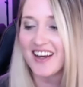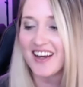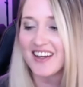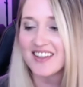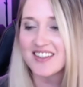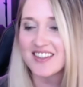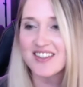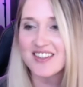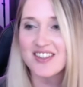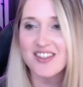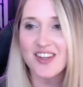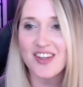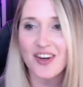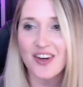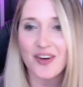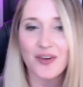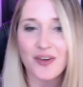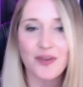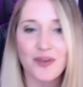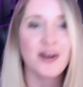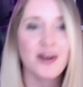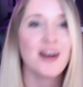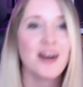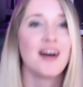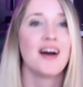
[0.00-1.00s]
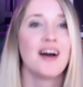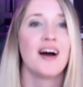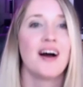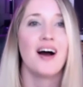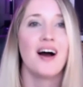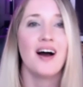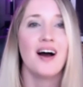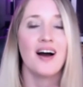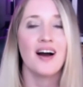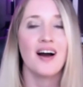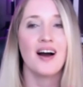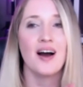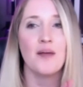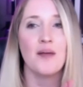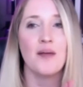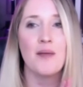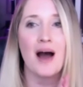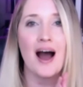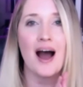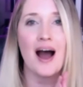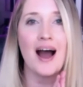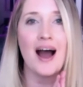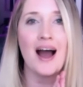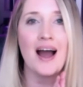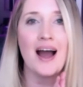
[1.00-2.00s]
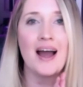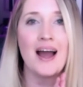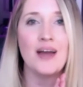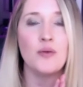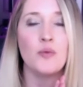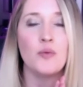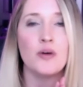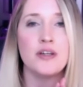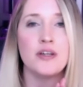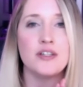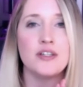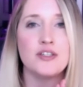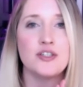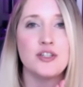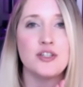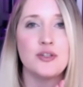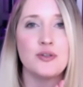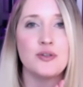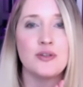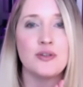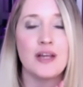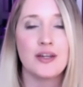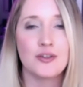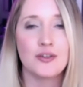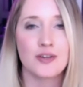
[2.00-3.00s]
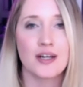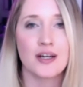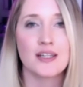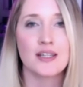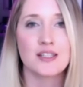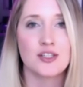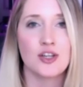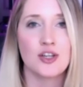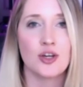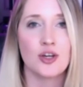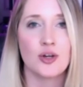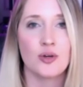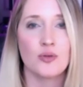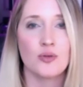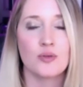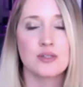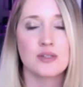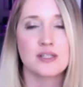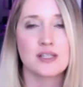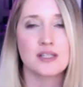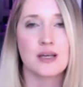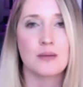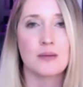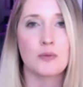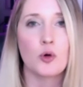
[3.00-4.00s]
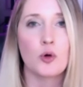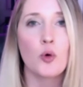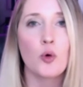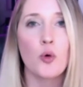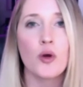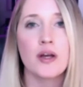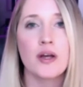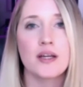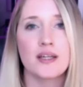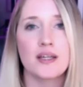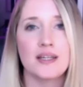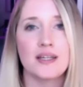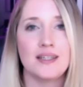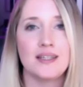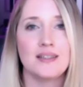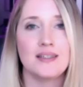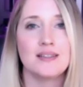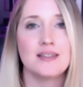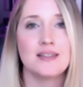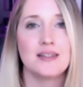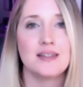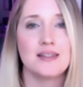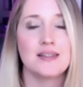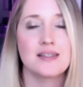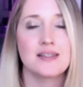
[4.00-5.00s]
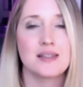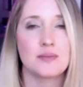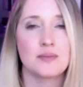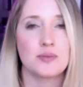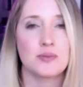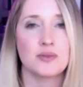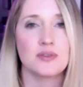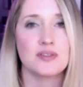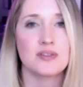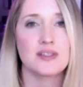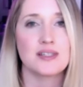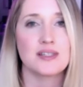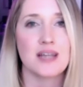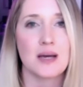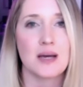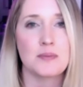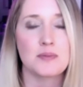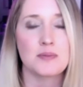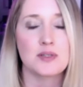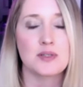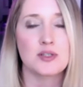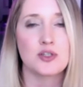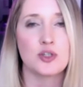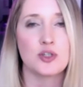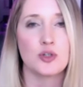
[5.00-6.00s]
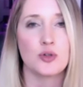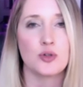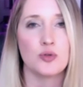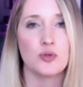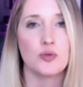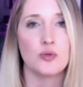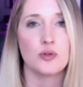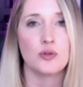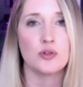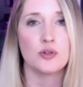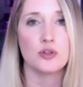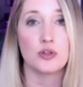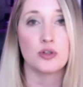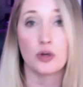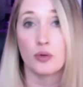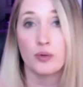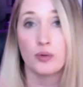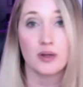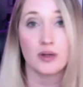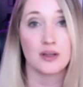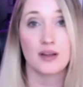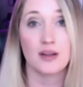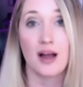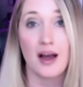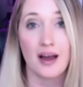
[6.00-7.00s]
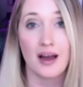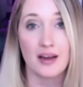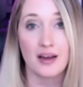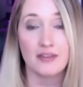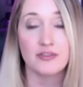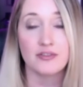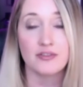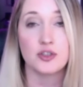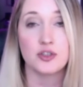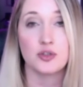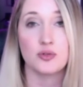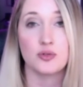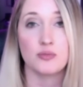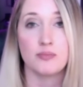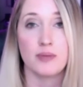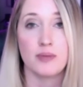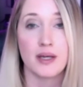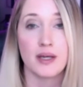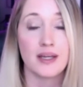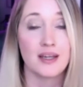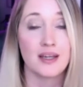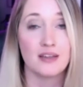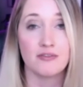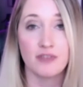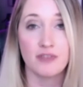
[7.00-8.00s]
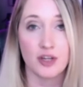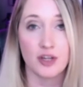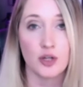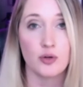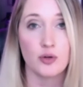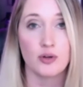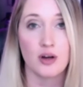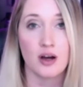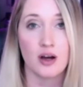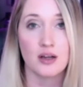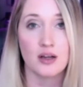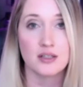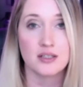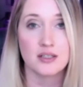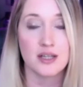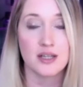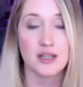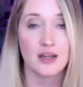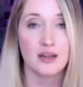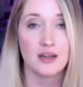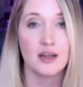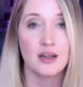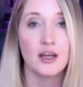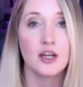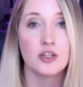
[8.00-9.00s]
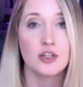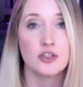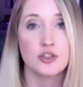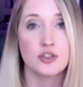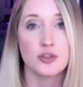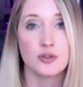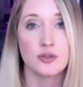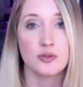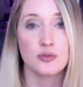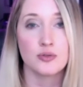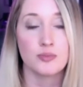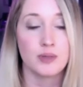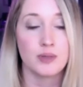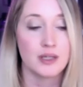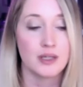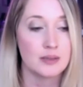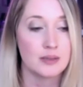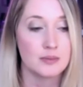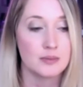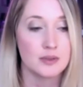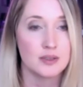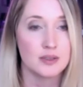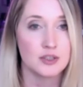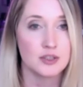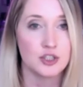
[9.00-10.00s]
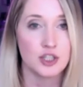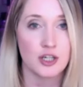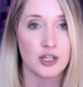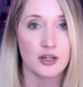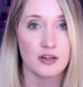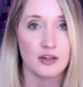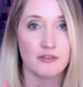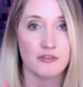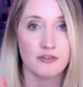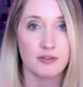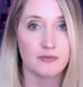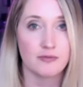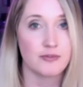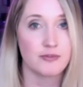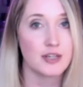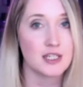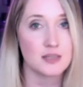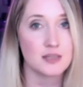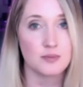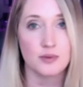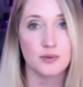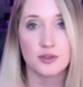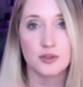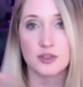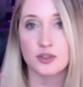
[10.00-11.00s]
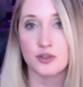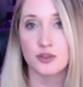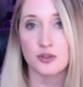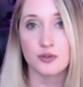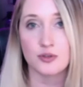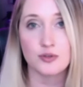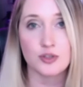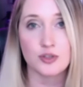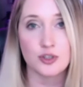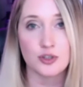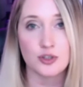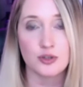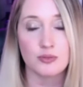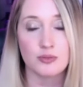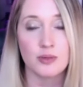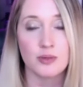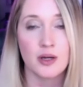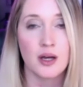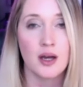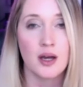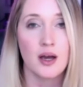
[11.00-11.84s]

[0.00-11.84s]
So I wanted to let you guys know some quick, easy, simple steps to going live, to making video content, to being able to share it from Facebook to YouTube,